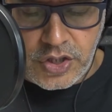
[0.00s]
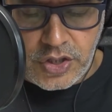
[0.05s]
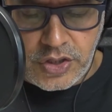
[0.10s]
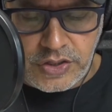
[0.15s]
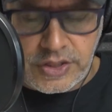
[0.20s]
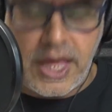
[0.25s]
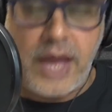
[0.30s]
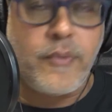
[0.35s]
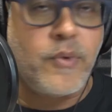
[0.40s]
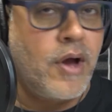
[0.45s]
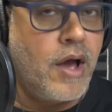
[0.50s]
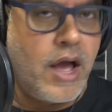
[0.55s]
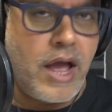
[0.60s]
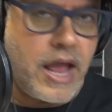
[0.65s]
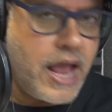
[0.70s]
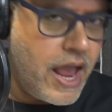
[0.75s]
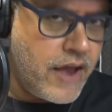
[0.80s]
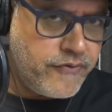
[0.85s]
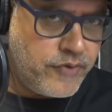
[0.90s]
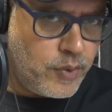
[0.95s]
They were
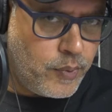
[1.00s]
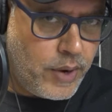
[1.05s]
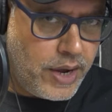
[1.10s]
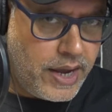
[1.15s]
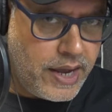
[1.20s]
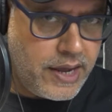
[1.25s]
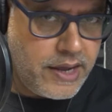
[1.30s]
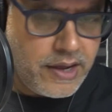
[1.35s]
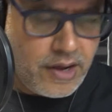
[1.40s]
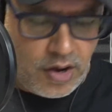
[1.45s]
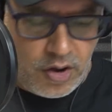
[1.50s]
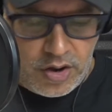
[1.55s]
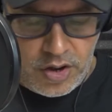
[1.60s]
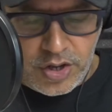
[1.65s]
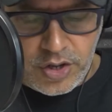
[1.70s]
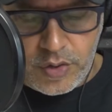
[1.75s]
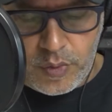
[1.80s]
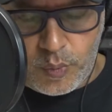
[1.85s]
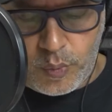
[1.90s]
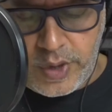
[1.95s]
everywhere.
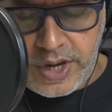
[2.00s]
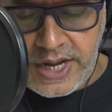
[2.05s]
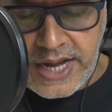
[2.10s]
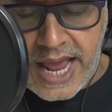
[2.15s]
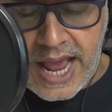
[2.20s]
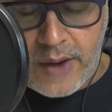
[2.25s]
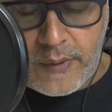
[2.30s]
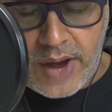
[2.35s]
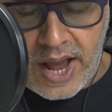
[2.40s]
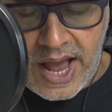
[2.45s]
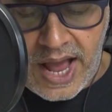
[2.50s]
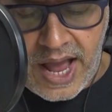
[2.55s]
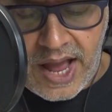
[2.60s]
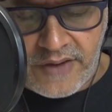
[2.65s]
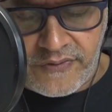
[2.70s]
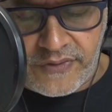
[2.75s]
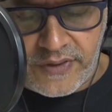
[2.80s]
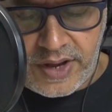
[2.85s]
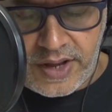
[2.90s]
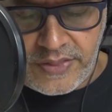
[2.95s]
We now
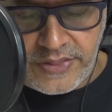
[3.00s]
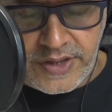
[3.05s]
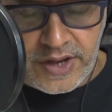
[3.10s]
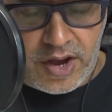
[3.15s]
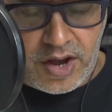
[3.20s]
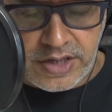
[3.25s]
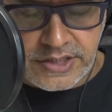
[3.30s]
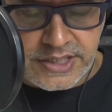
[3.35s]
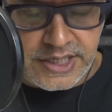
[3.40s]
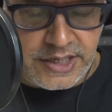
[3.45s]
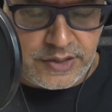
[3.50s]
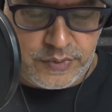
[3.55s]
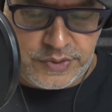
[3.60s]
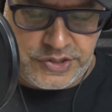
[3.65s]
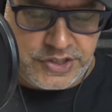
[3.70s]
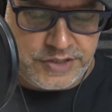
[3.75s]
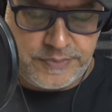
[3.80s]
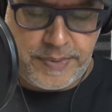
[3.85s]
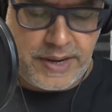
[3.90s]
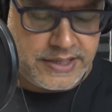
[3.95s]
have the Arctic,
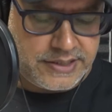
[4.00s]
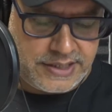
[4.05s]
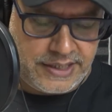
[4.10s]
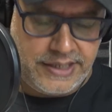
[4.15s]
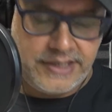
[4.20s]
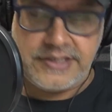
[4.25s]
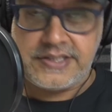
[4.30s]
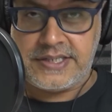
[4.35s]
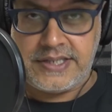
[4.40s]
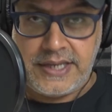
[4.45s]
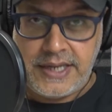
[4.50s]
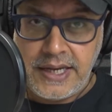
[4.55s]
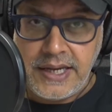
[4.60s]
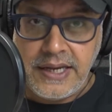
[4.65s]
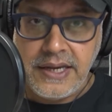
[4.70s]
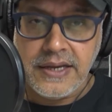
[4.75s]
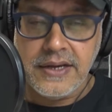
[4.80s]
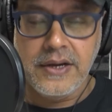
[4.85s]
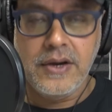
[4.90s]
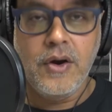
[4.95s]
which is basically a
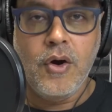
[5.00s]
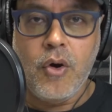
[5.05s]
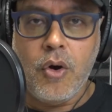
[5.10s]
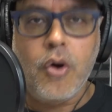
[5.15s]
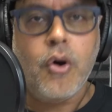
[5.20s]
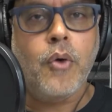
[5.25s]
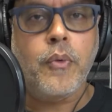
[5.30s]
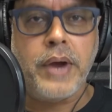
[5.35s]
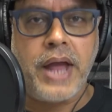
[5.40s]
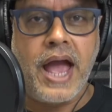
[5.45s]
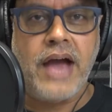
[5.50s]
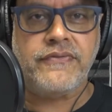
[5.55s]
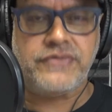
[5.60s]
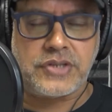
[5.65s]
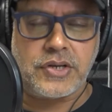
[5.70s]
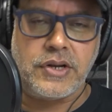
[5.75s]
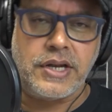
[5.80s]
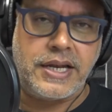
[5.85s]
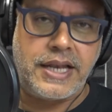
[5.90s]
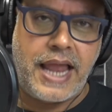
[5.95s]
sea, or we have
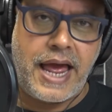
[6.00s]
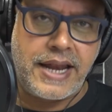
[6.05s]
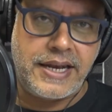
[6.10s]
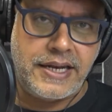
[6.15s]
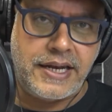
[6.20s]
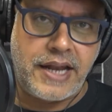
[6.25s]
solid land in